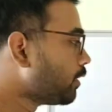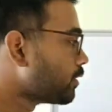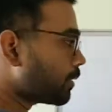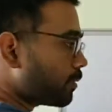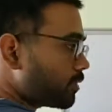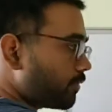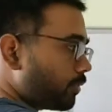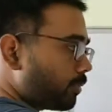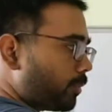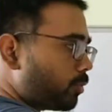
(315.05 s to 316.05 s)
Suppose if
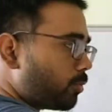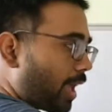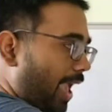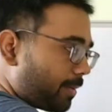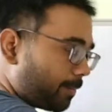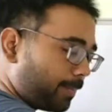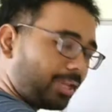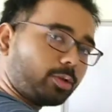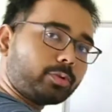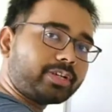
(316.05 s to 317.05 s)
you move
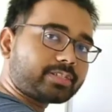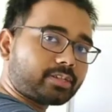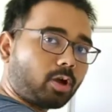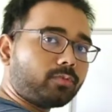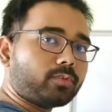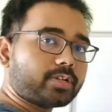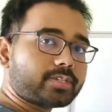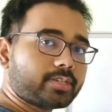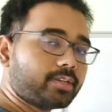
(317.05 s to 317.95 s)
b units downwards,